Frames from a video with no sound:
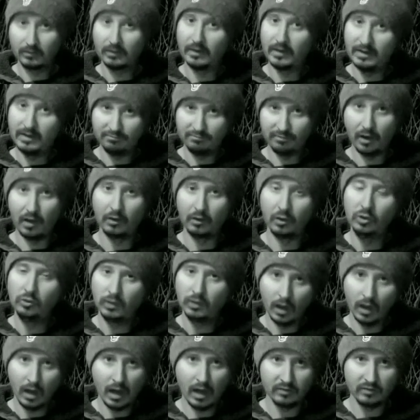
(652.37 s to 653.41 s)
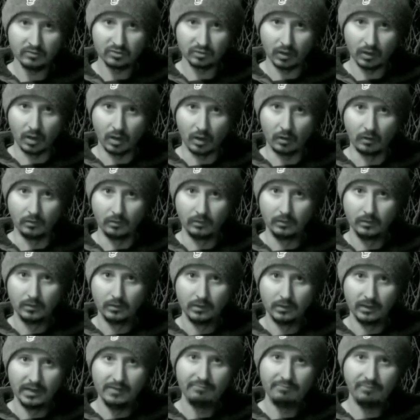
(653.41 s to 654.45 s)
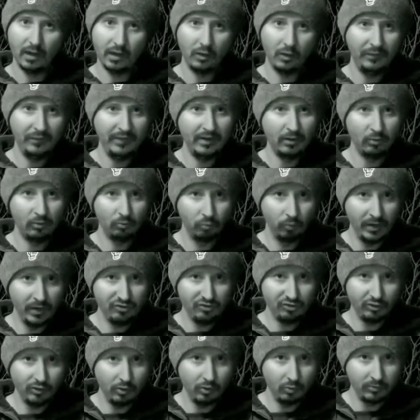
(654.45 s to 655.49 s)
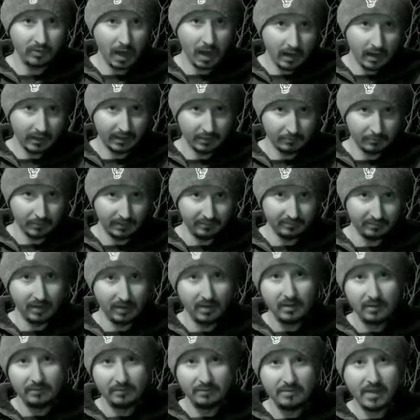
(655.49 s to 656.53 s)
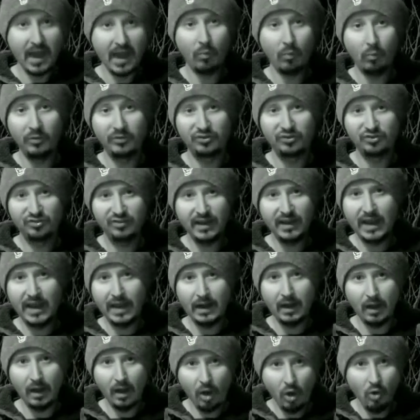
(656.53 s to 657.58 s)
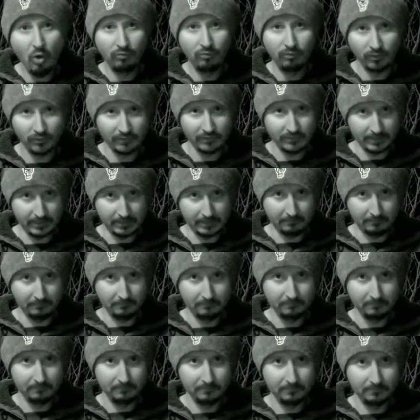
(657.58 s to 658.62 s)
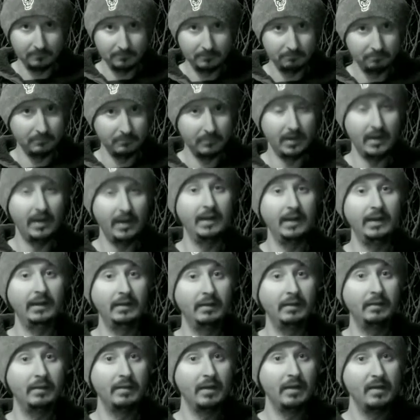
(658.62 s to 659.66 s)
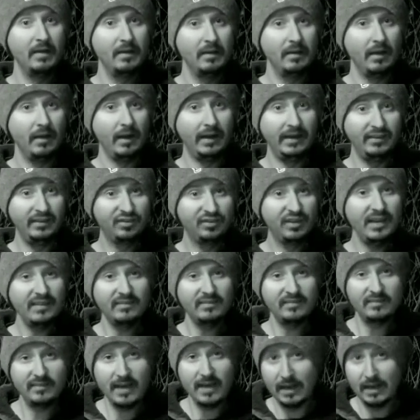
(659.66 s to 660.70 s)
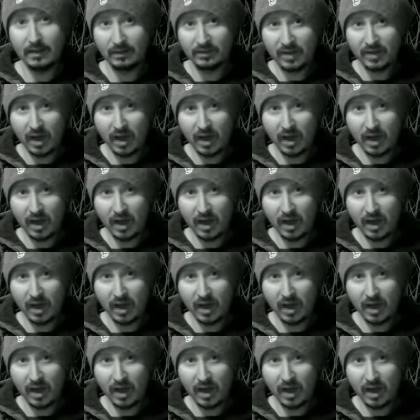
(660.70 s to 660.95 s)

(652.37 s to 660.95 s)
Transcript: He followed God's law. He followed the original document that was set over them. And he sets that